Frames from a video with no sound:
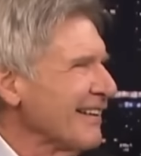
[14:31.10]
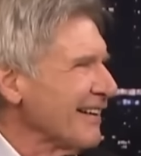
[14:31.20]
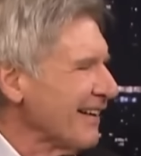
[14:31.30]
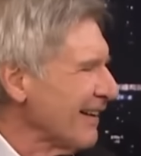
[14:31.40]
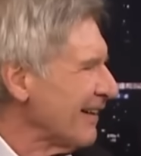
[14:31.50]

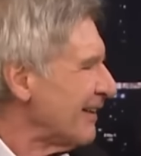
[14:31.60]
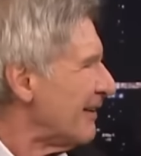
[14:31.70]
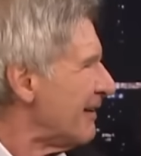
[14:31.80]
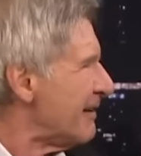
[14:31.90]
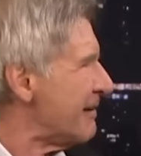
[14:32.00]

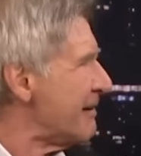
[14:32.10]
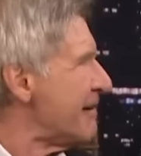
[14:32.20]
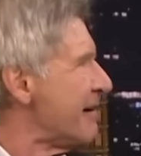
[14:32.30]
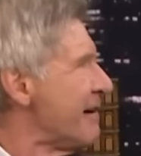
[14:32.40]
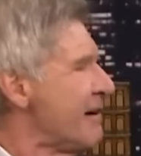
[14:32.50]

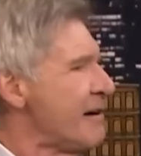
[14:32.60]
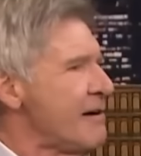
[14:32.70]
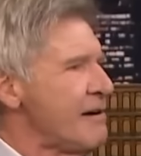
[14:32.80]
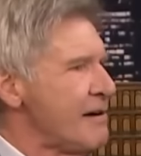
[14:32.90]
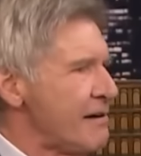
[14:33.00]

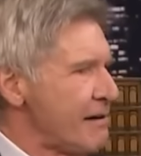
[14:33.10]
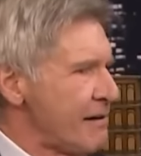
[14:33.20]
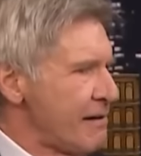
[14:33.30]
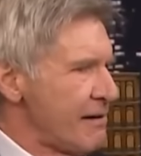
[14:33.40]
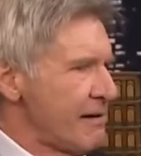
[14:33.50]

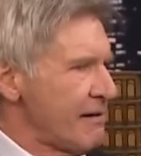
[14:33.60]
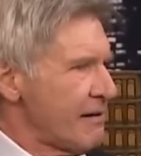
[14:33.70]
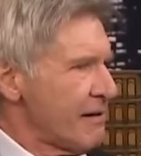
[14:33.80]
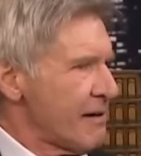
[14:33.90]
No words are spoken by the person on screen.